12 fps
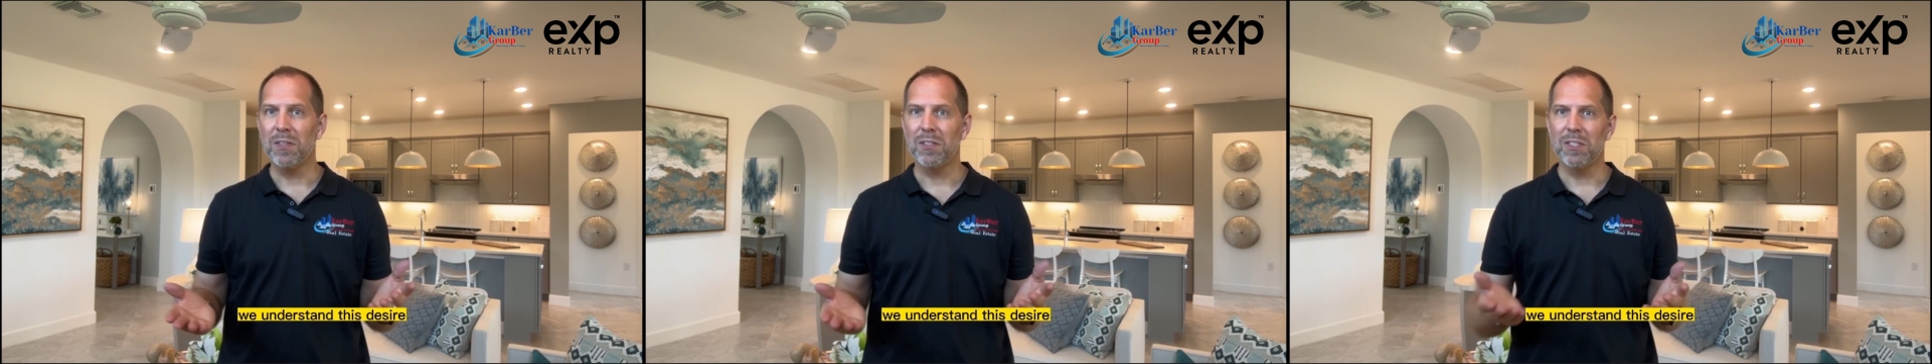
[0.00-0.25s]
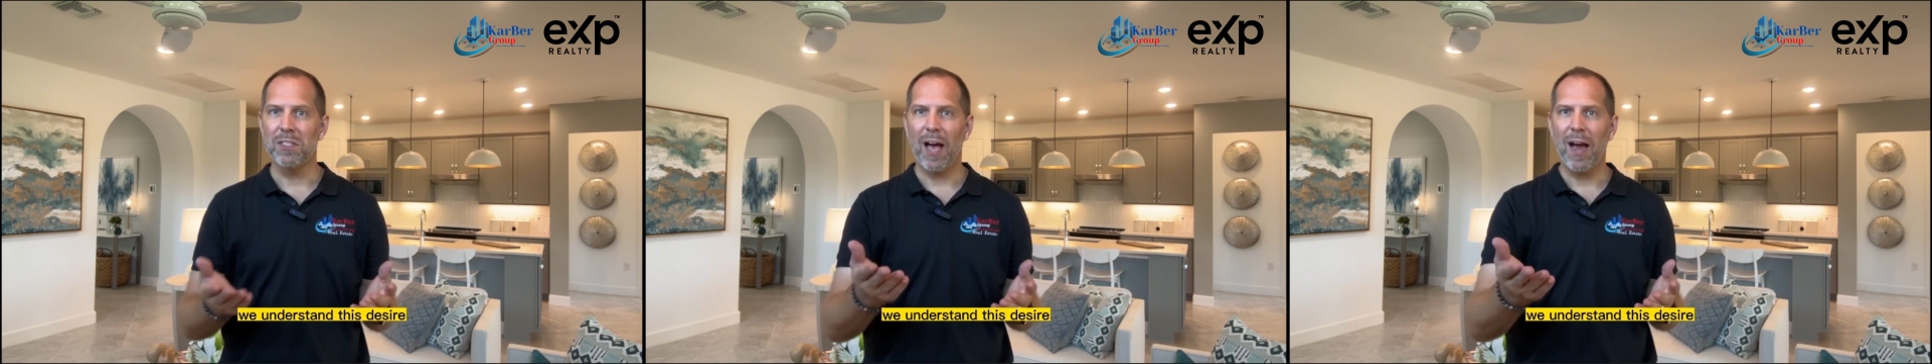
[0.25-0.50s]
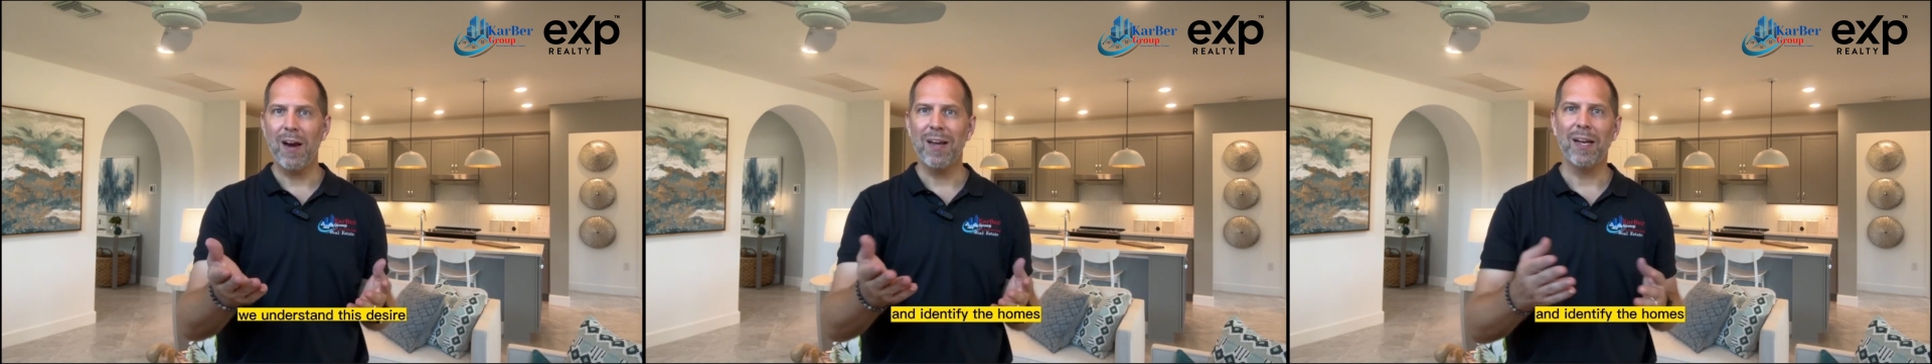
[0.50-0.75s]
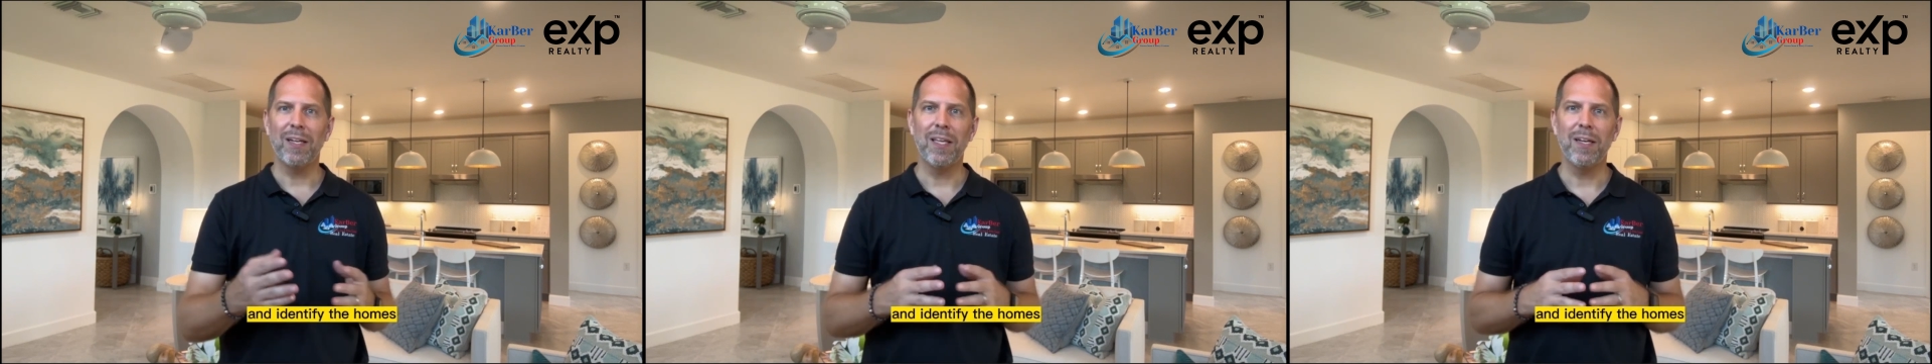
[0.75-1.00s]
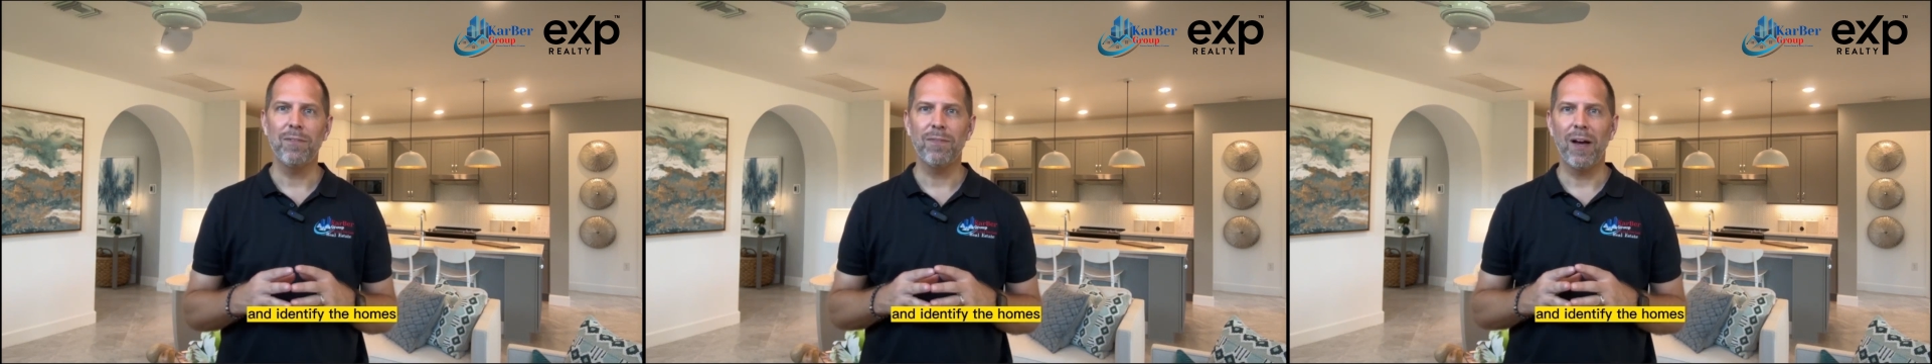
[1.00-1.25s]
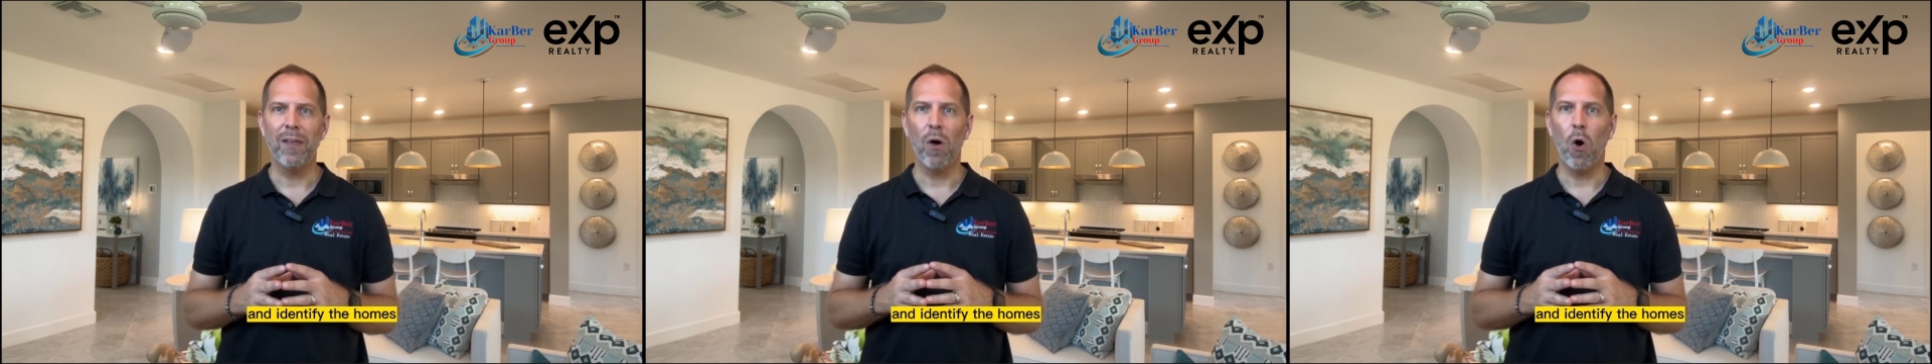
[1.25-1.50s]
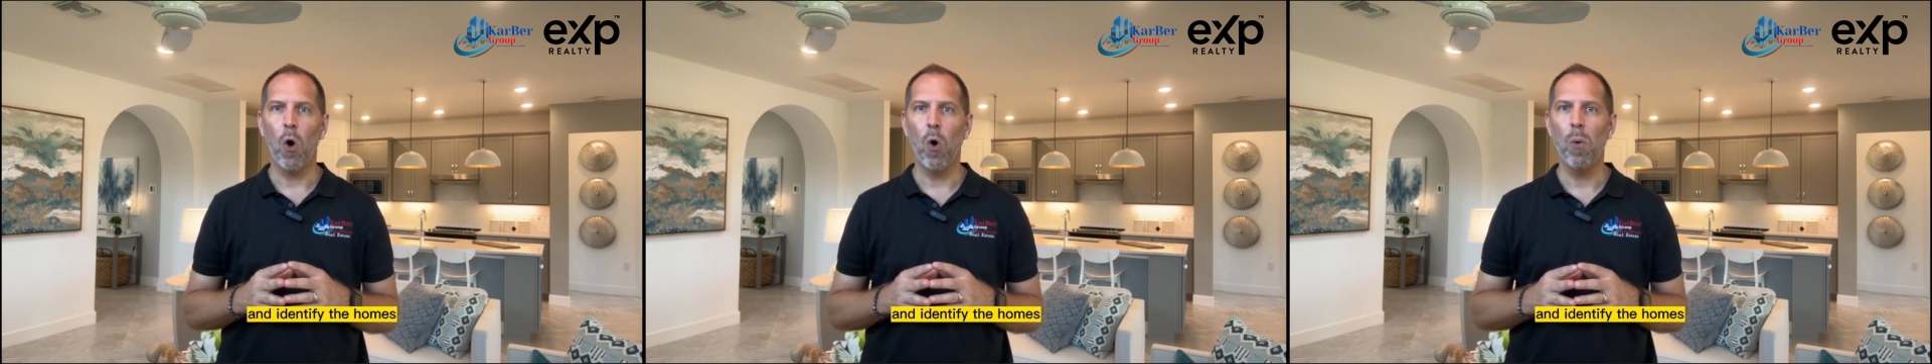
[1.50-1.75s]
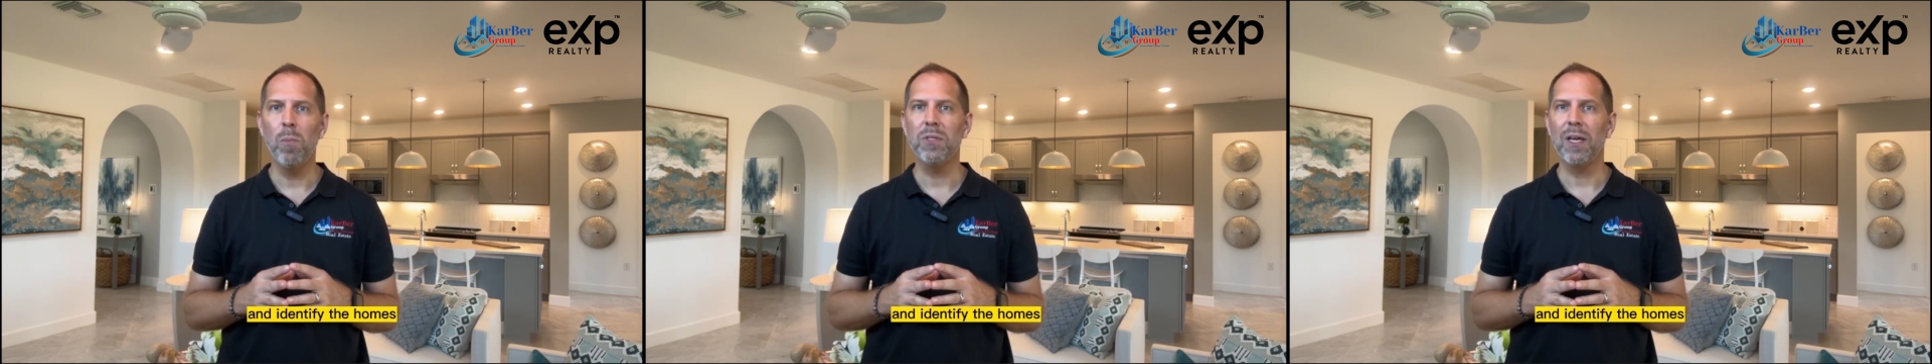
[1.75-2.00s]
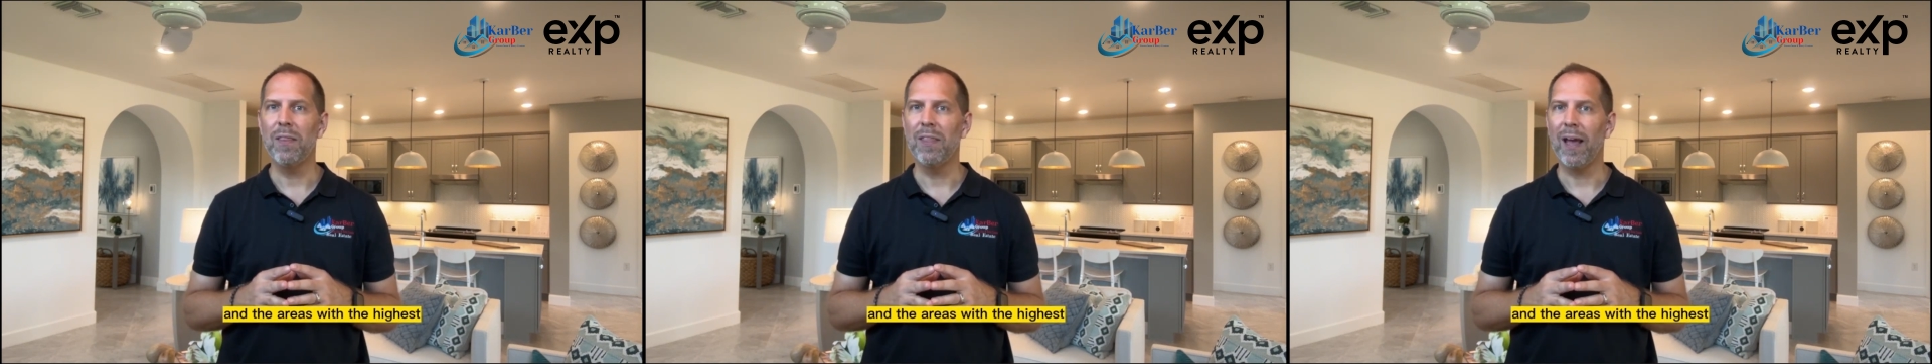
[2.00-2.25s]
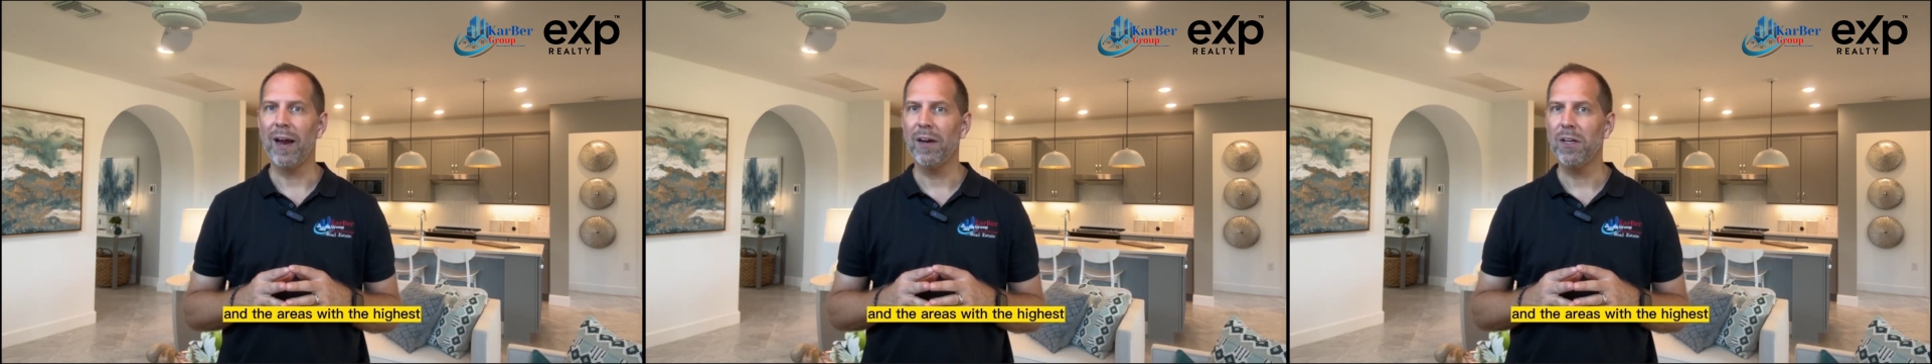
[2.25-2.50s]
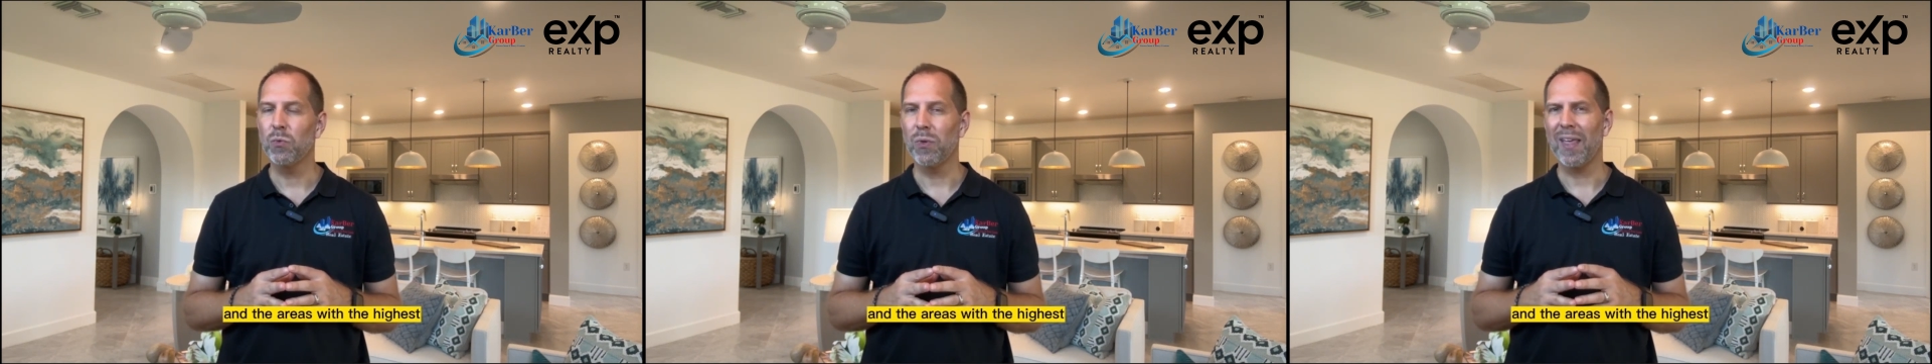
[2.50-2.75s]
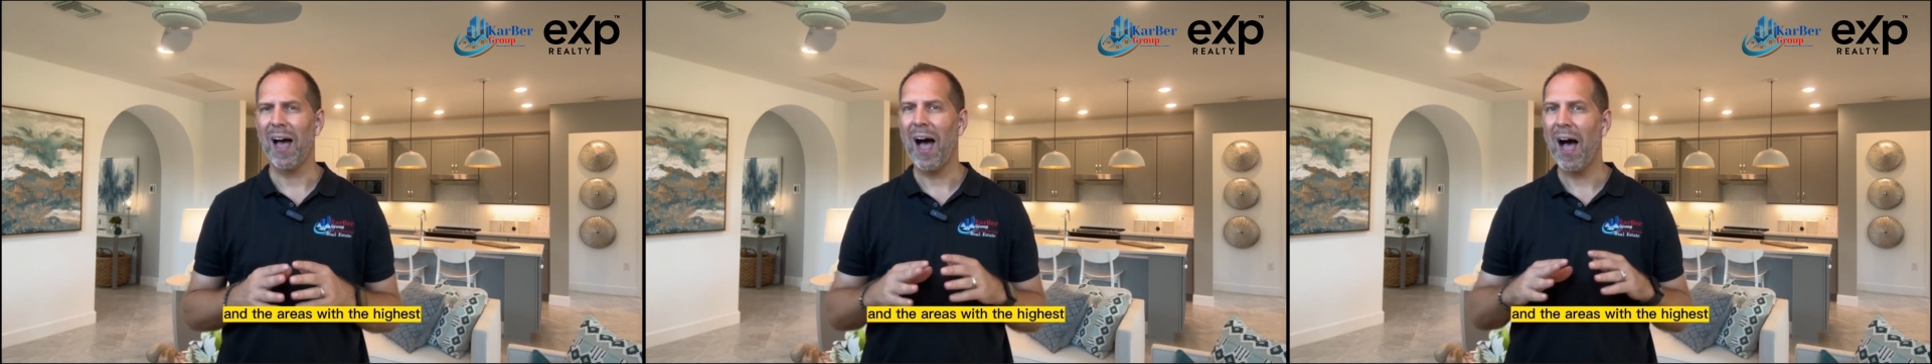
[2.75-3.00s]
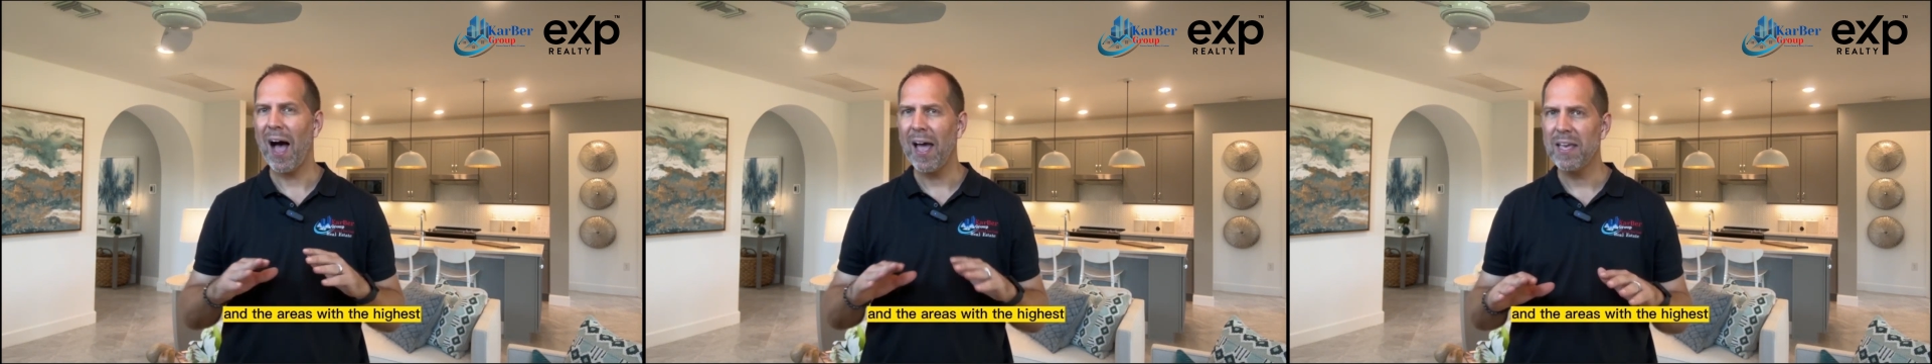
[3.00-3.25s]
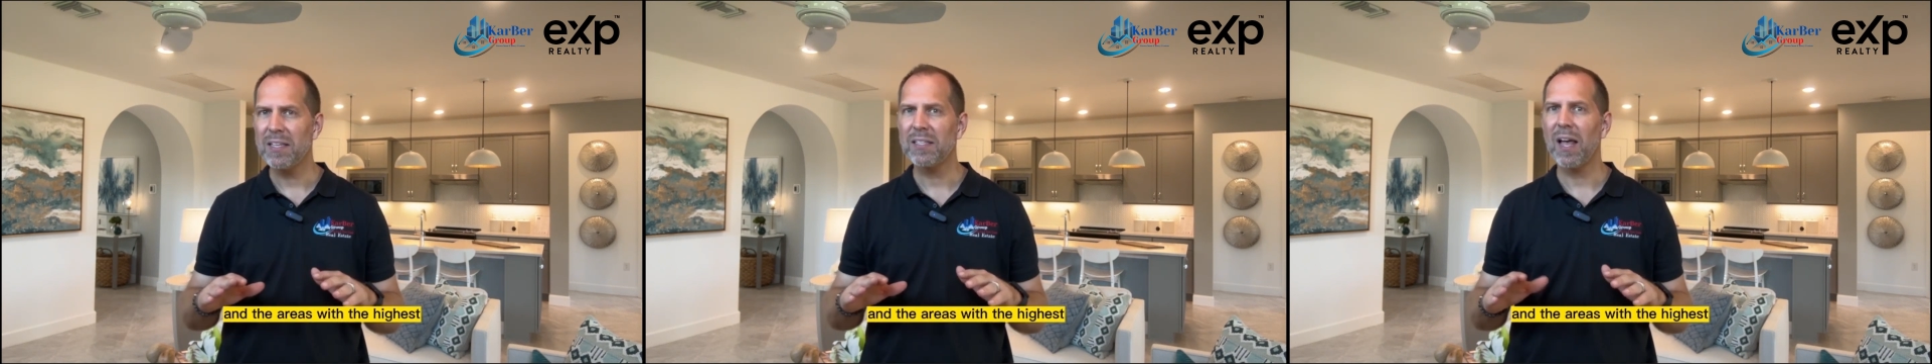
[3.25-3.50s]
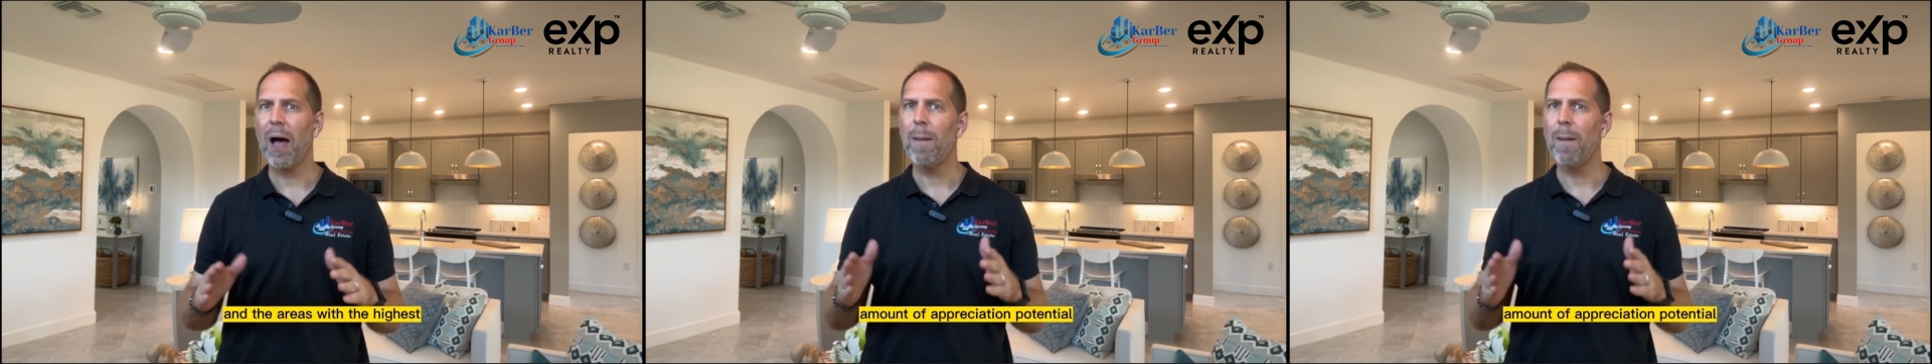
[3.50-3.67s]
this desire and identify the homes in the areas with the highest